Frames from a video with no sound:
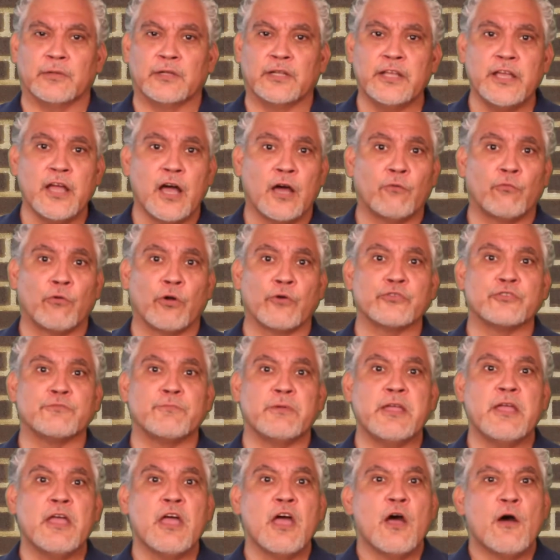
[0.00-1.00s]
Leon
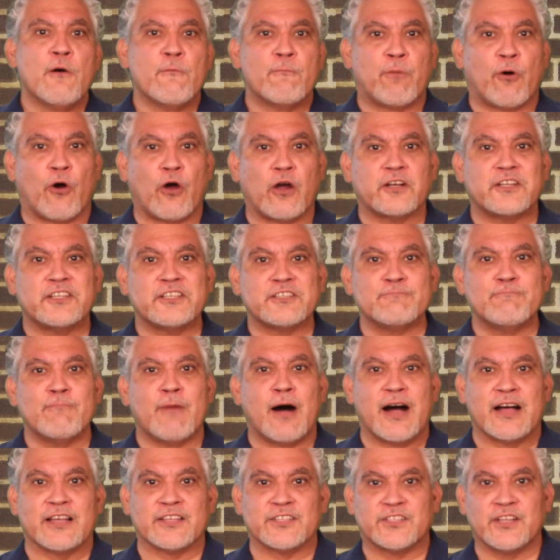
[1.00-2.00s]
Roseby parked his
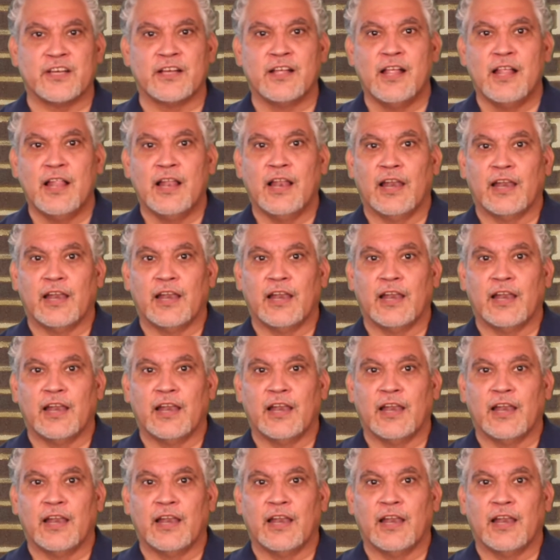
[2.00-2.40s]
Mazda,